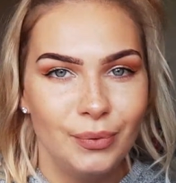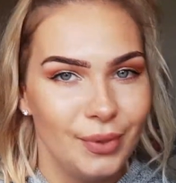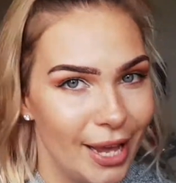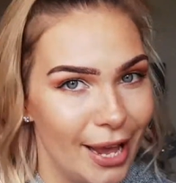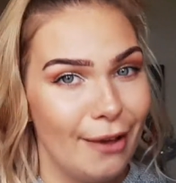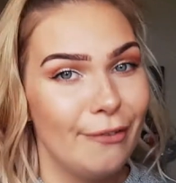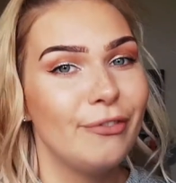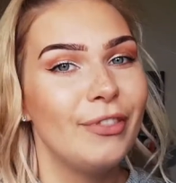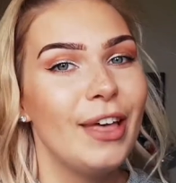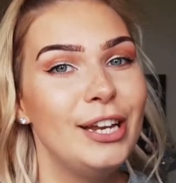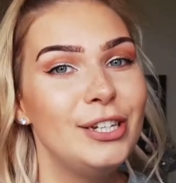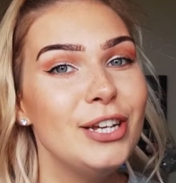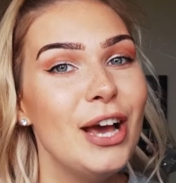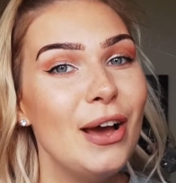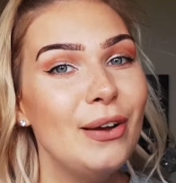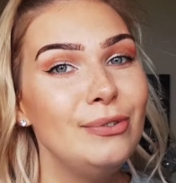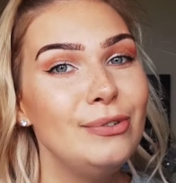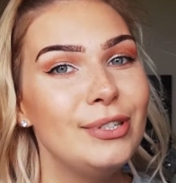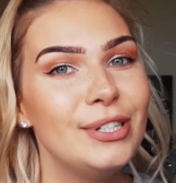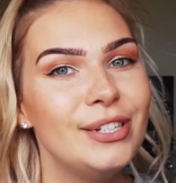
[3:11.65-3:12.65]
if they
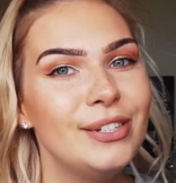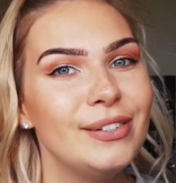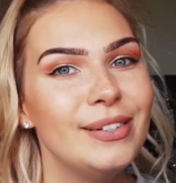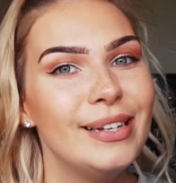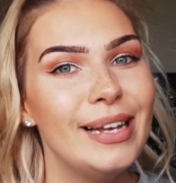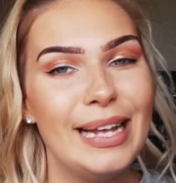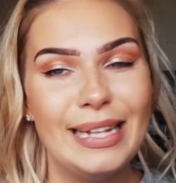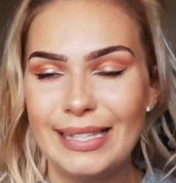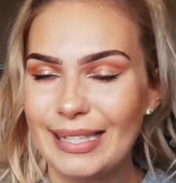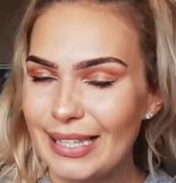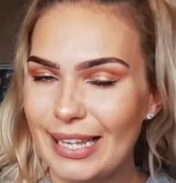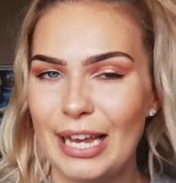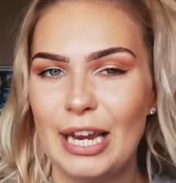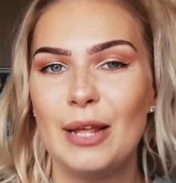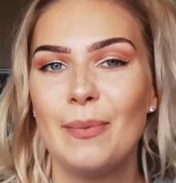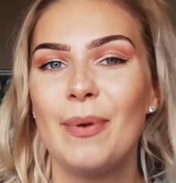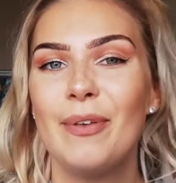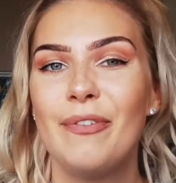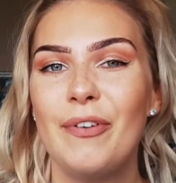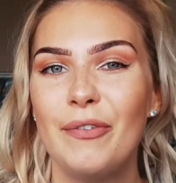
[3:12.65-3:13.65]
don't, it's gonna
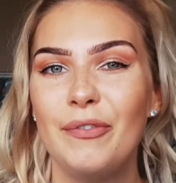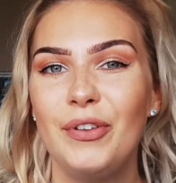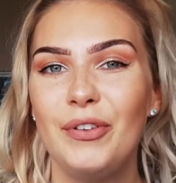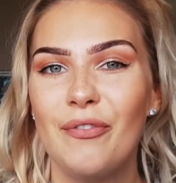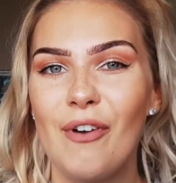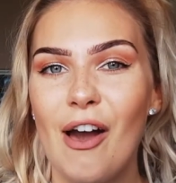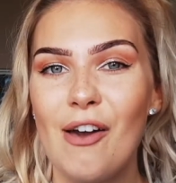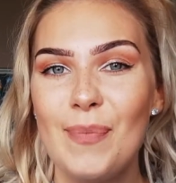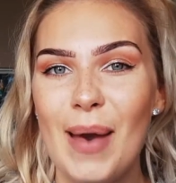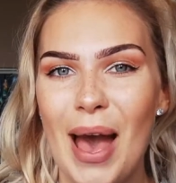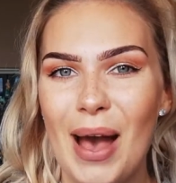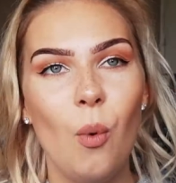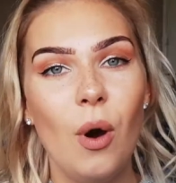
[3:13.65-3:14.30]
be £55.